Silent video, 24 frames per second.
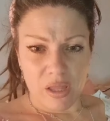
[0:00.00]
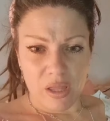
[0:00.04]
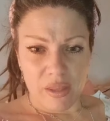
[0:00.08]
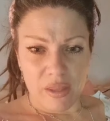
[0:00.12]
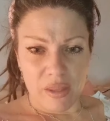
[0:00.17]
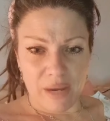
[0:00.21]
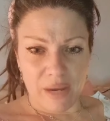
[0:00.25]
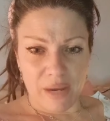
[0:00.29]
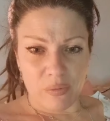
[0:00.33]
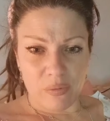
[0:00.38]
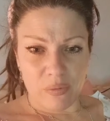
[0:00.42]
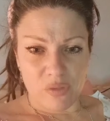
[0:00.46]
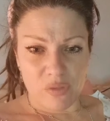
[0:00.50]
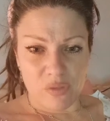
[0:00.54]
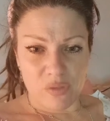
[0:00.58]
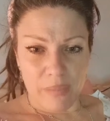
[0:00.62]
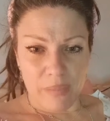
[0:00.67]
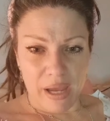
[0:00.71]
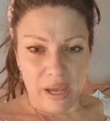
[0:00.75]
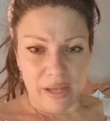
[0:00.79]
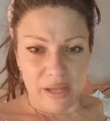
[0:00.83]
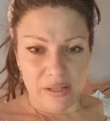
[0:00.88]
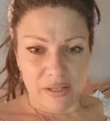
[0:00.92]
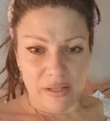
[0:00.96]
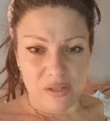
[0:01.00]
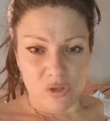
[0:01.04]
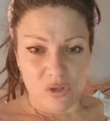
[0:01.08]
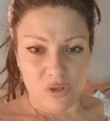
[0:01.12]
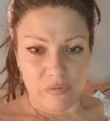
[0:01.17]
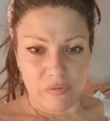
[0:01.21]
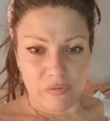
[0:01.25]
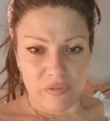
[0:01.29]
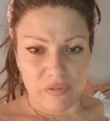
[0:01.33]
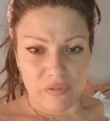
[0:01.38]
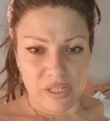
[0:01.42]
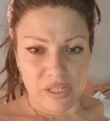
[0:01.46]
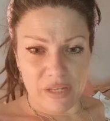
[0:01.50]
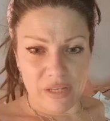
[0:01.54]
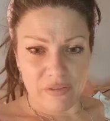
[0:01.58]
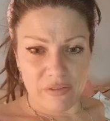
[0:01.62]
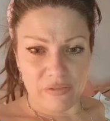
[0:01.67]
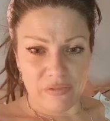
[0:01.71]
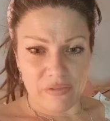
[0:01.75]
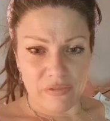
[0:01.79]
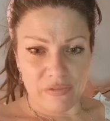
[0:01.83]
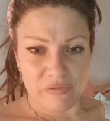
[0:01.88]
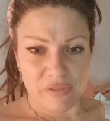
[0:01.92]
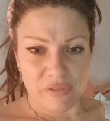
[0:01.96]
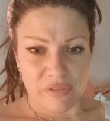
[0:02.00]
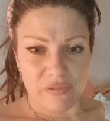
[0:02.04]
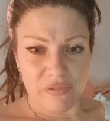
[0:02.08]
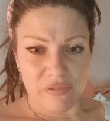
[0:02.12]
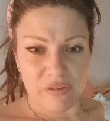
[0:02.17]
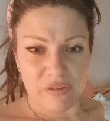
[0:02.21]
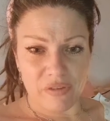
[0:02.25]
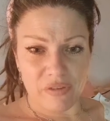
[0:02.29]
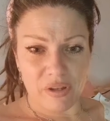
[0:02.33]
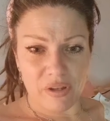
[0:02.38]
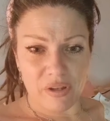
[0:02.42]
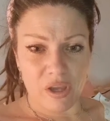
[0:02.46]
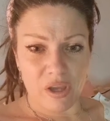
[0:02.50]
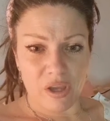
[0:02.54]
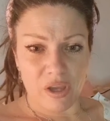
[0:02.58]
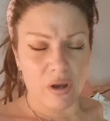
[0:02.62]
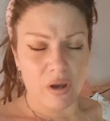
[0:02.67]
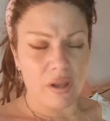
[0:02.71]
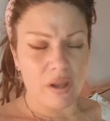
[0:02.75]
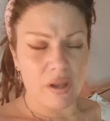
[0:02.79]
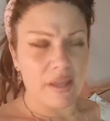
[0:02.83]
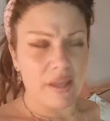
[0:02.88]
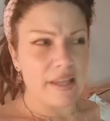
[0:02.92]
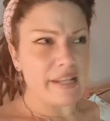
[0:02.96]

That was mad. Something differently going on.